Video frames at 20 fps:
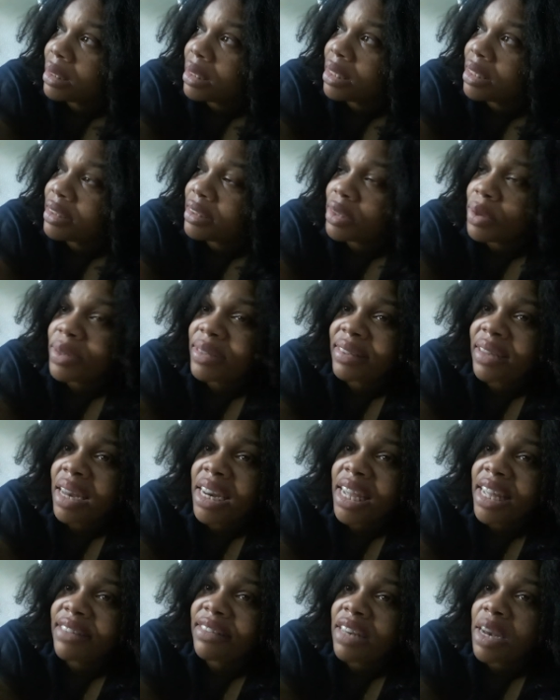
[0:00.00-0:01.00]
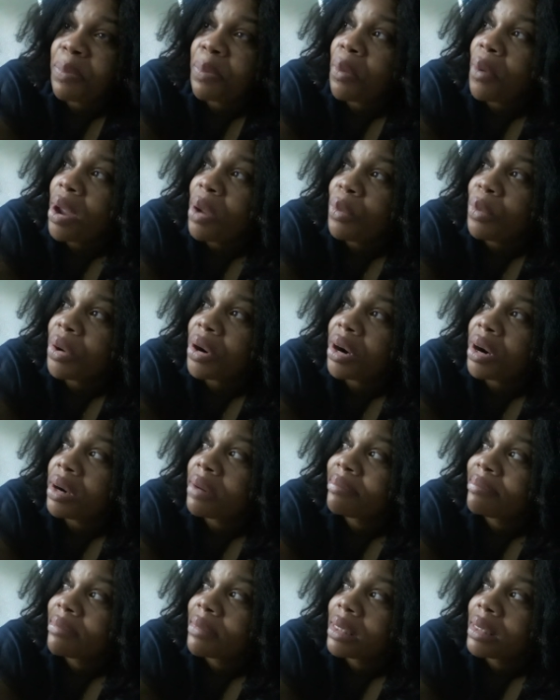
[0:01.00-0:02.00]
So it's going to get to the point where
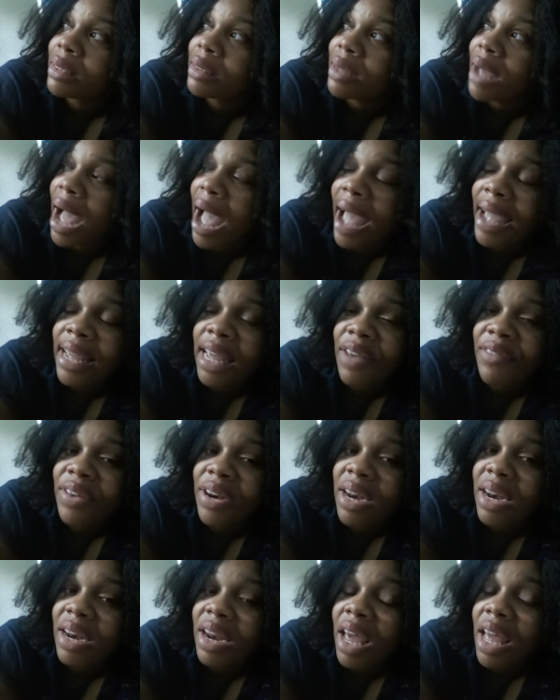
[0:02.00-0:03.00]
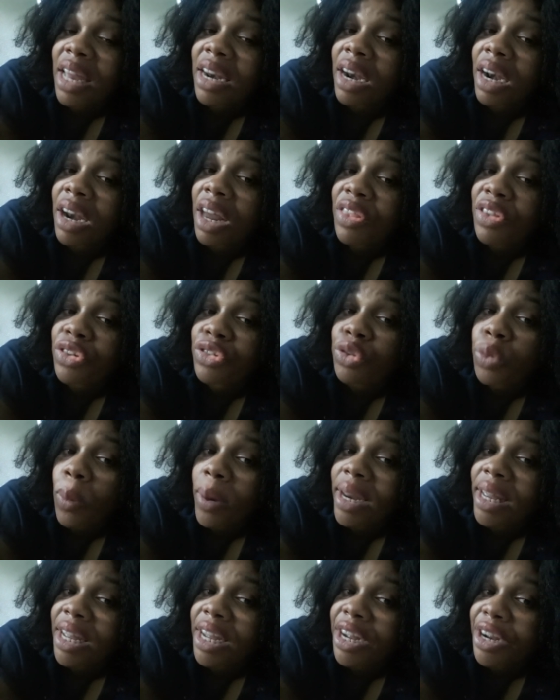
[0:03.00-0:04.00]
I give it in another
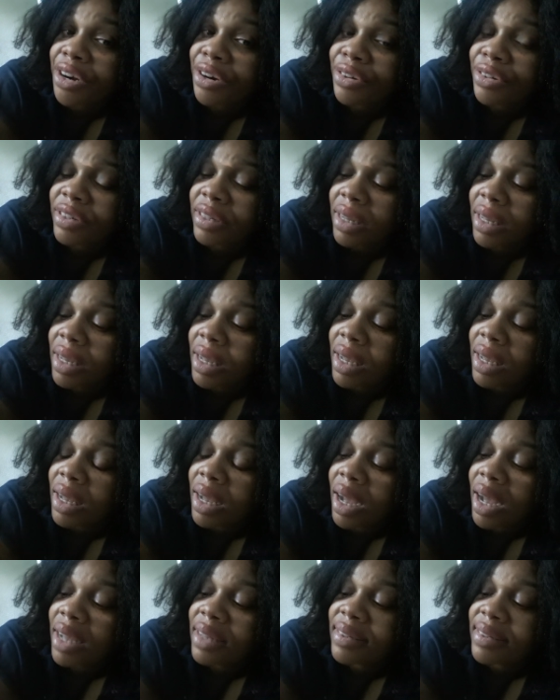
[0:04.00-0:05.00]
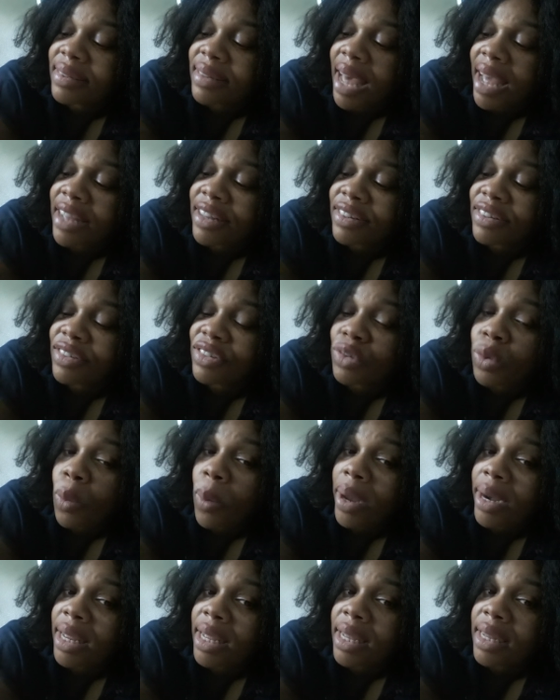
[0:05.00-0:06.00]
20 years, a size
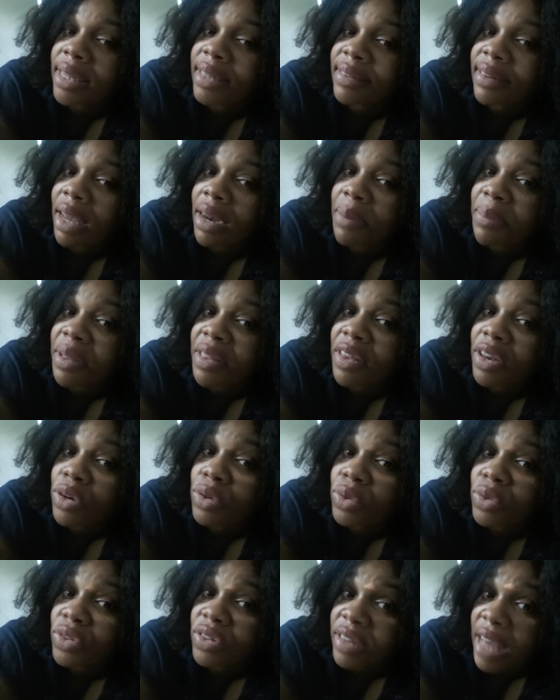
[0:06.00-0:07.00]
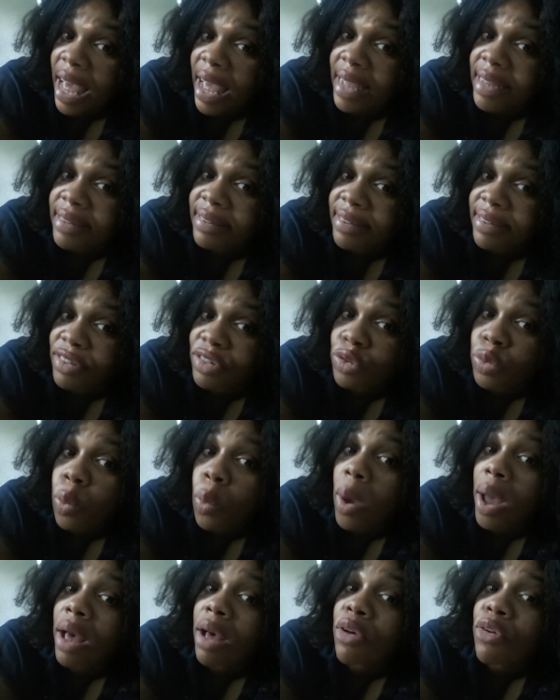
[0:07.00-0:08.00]
20 is going to be the new size
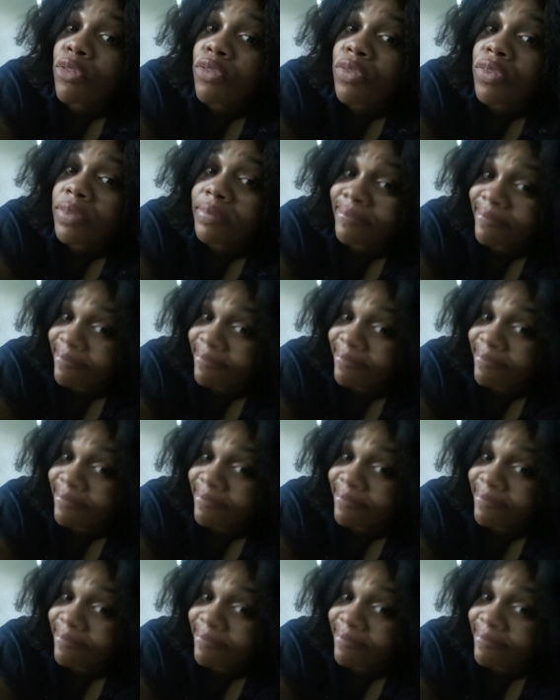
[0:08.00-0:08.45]
12.